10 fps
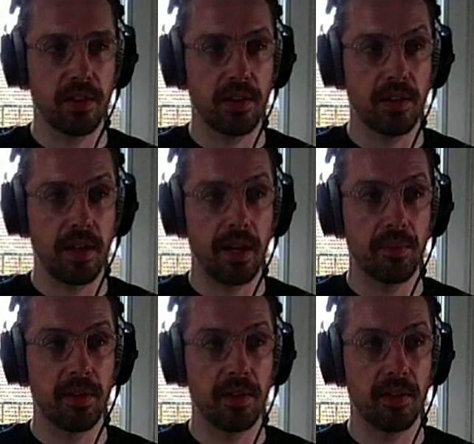
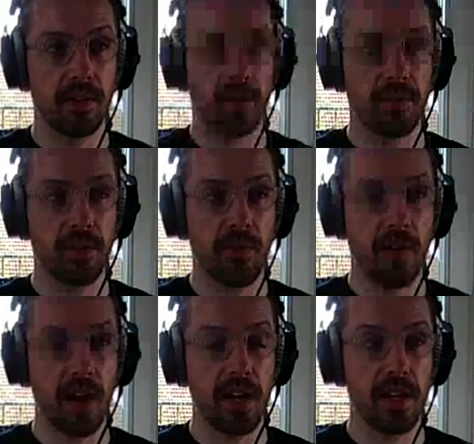element of an
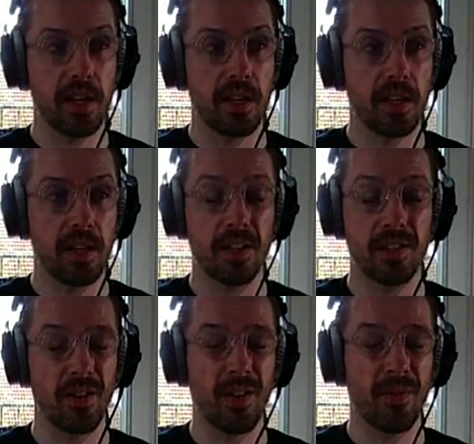array,
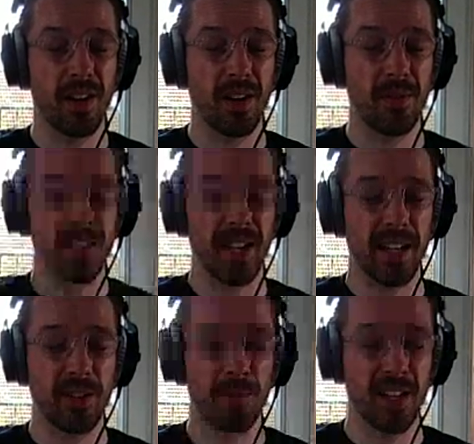of a
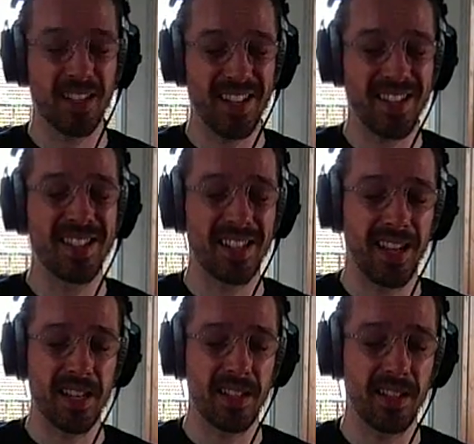select object is
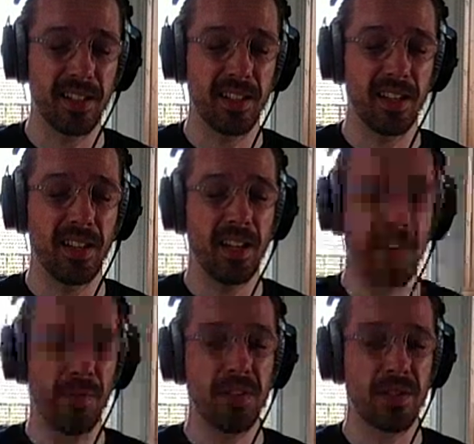selected
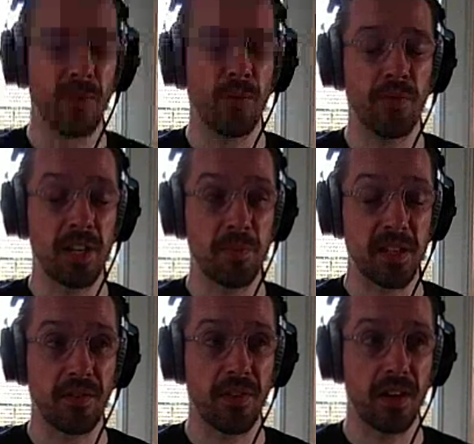if it's not already
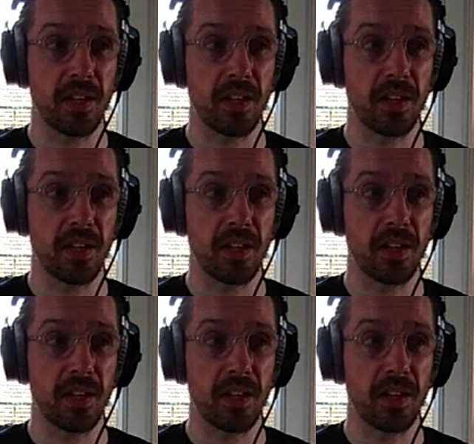specified,